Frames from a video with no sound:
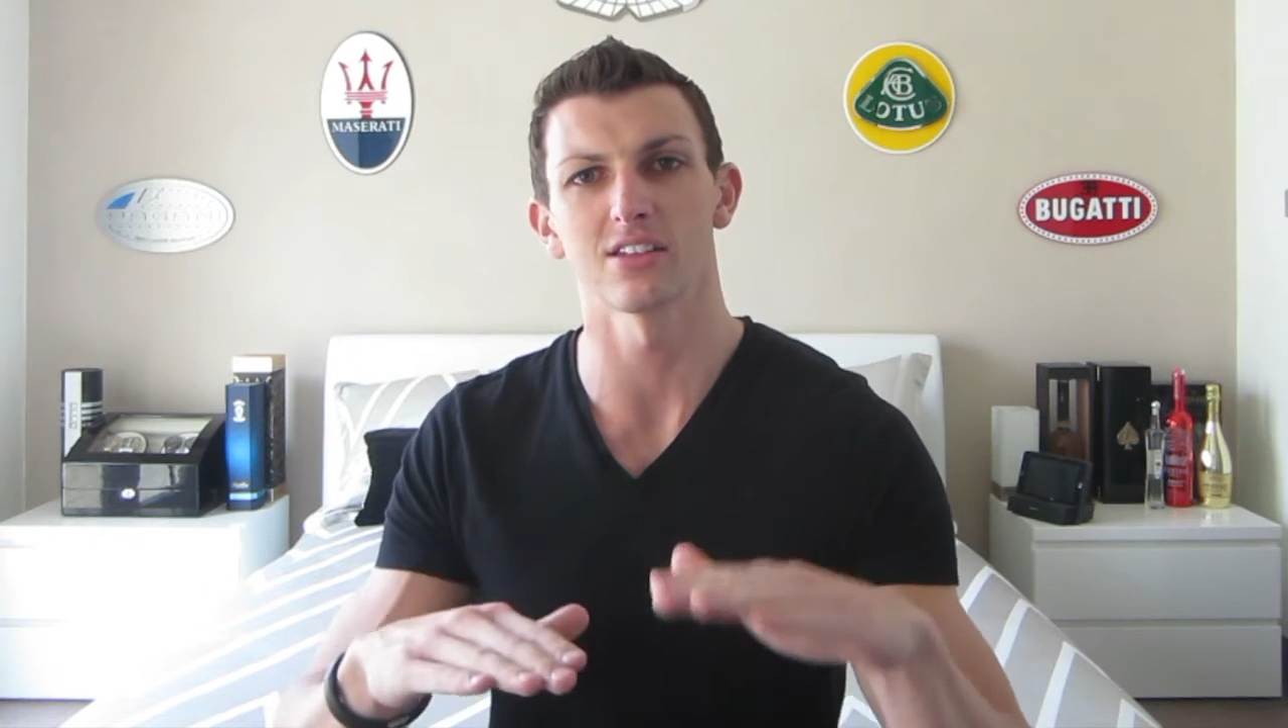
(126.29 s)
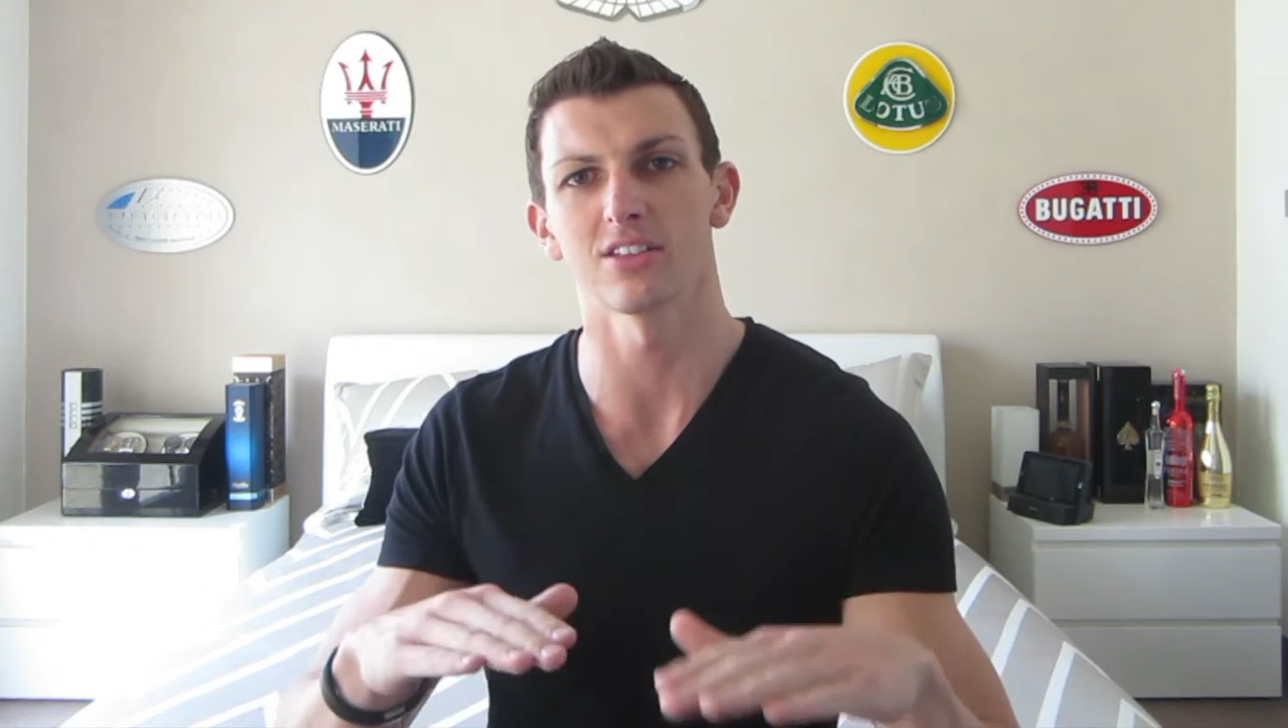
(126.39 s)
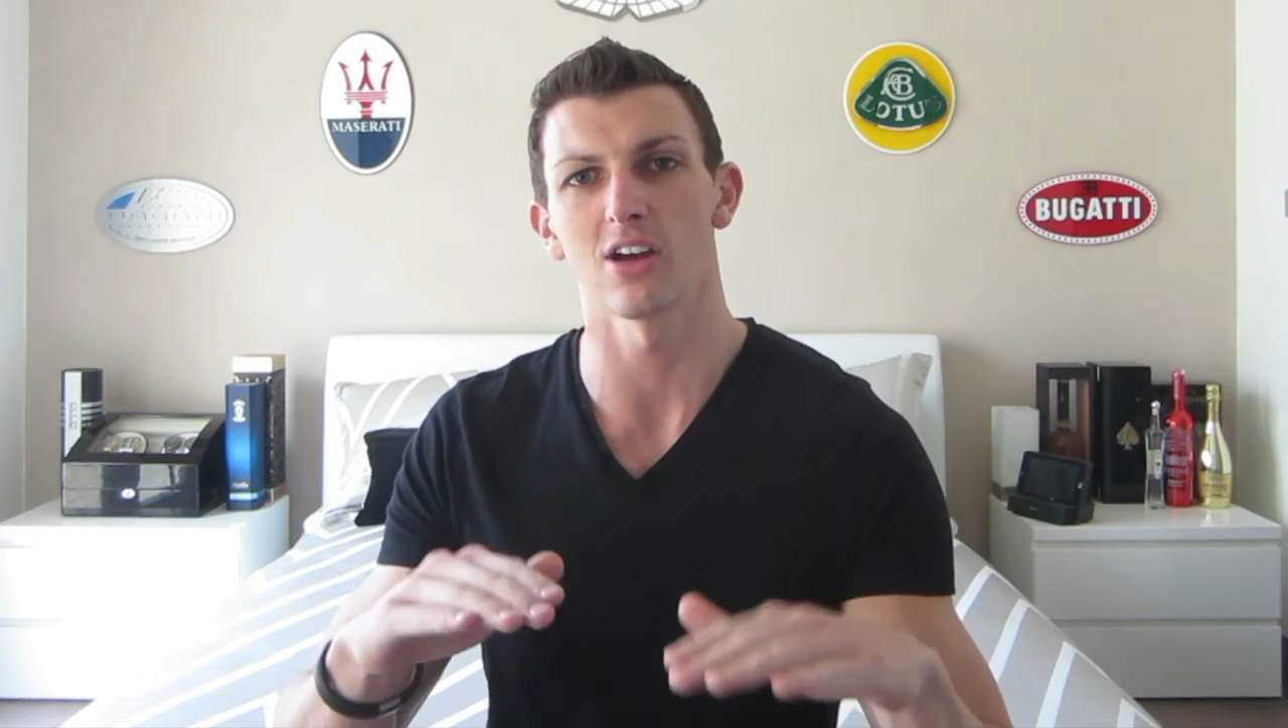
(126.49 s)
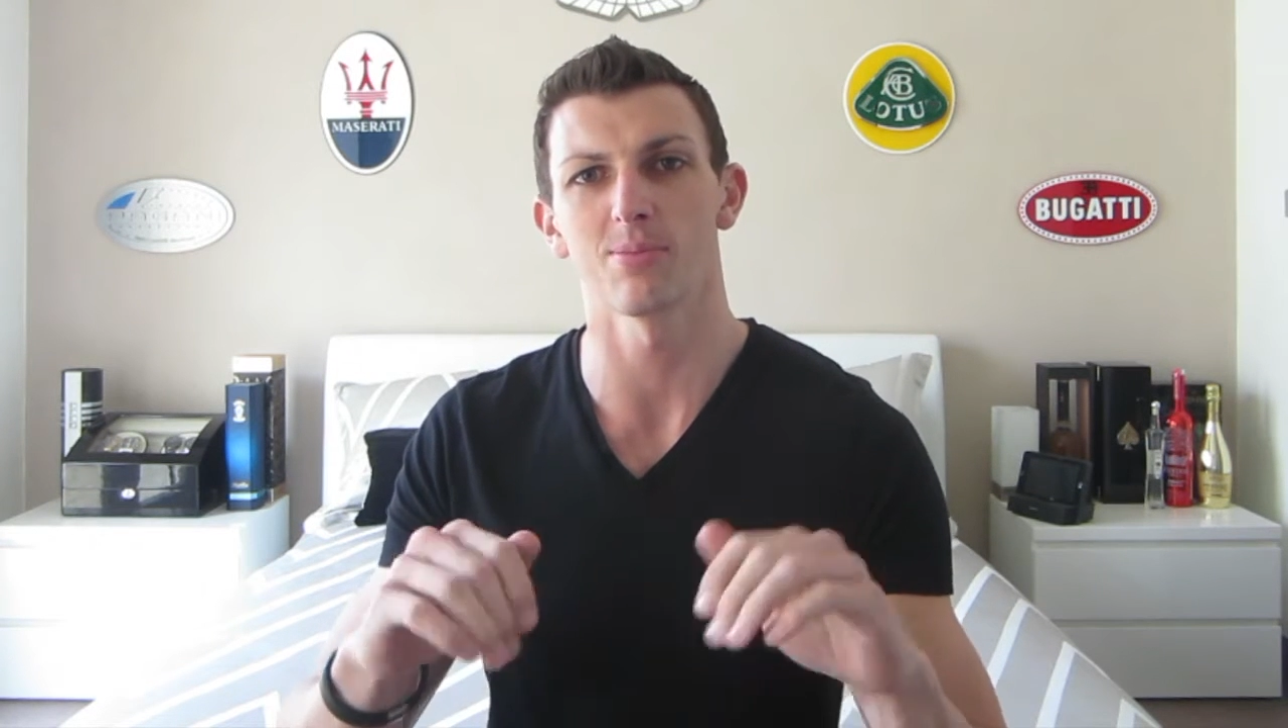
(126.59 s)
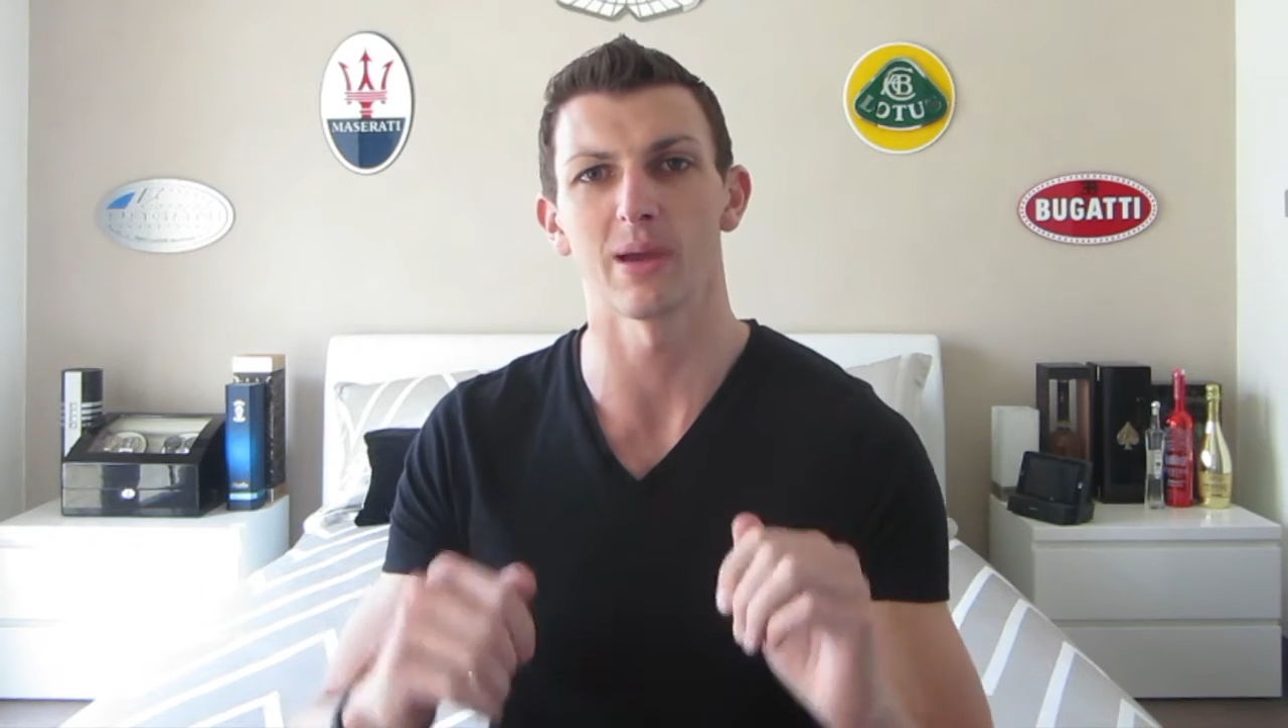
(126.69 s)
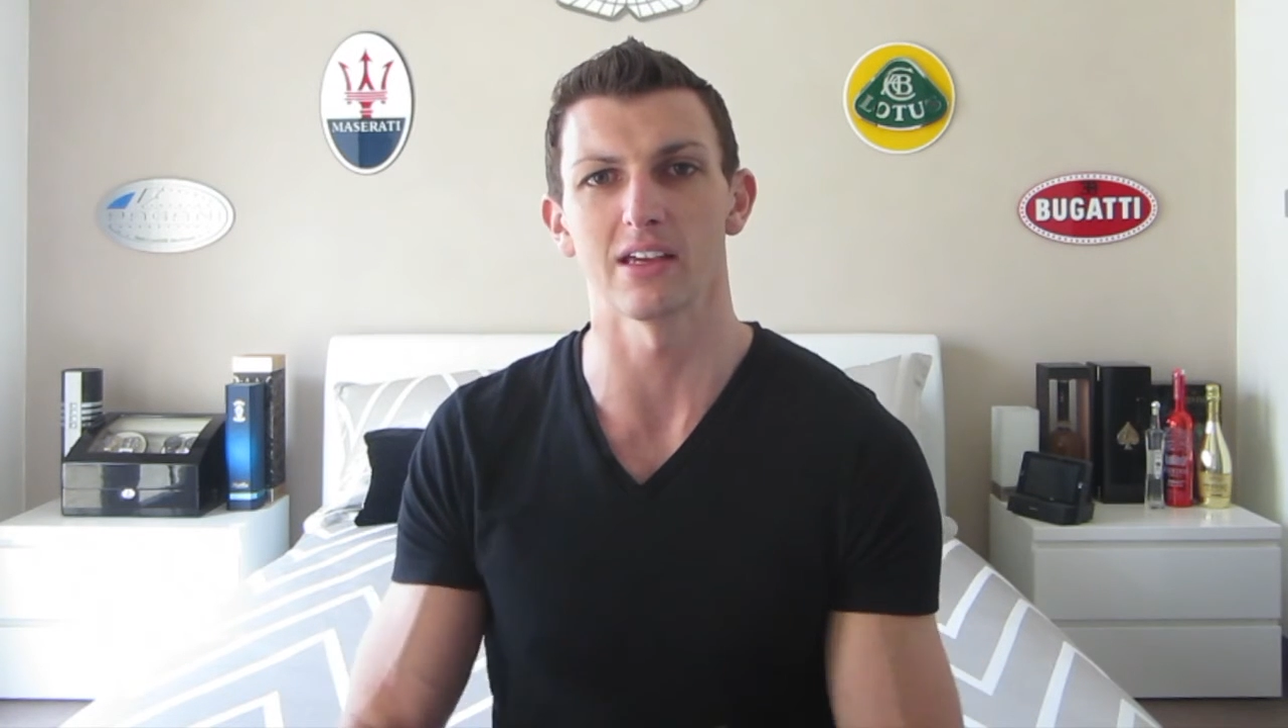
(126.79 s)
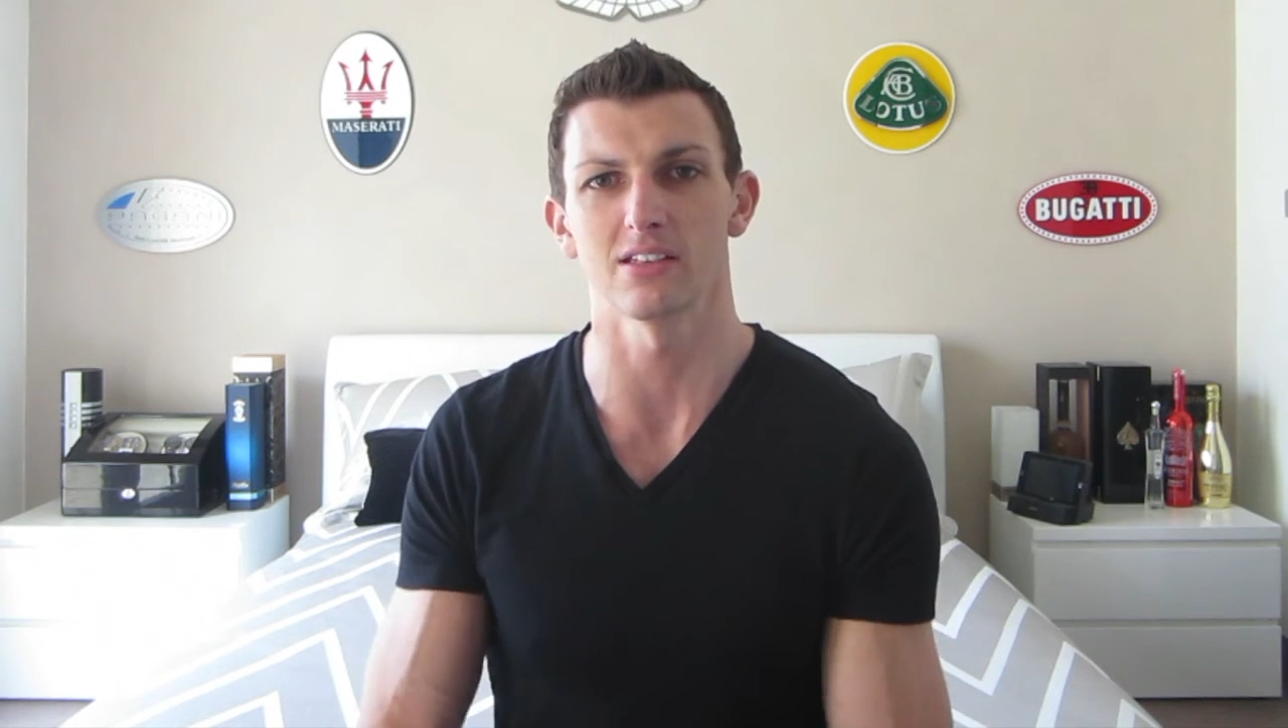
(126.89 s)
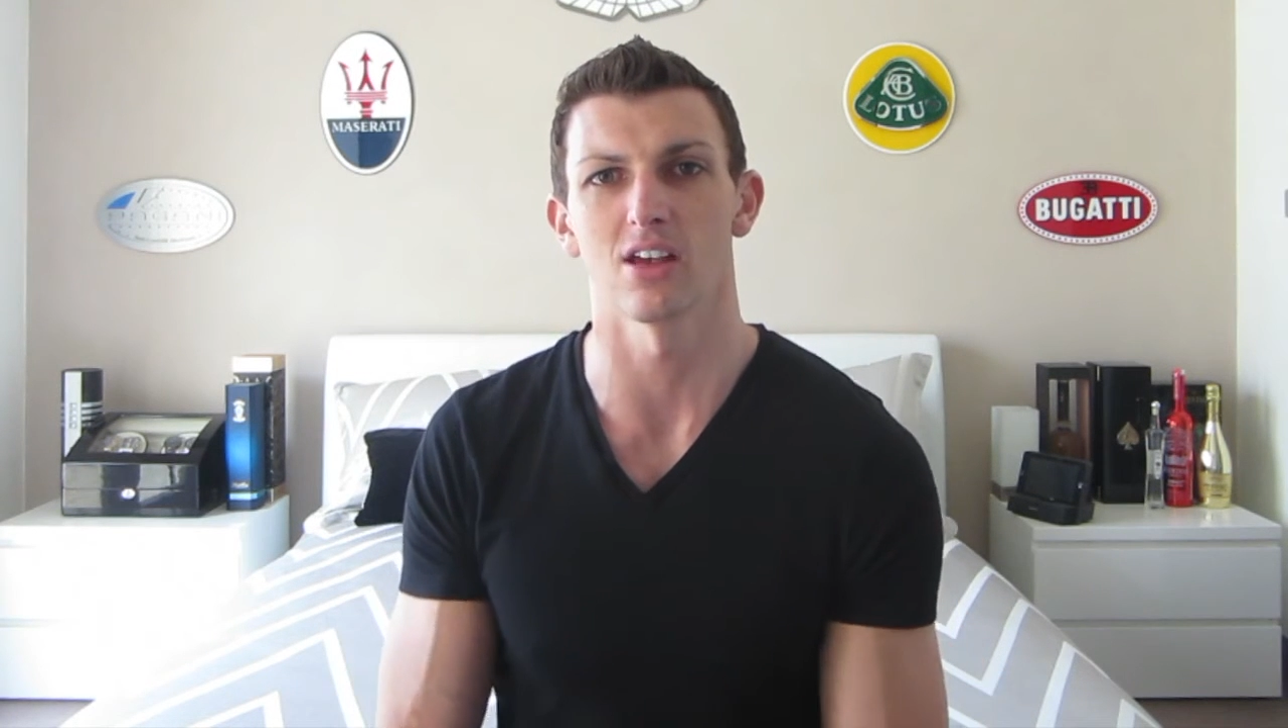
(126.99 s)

and low peaks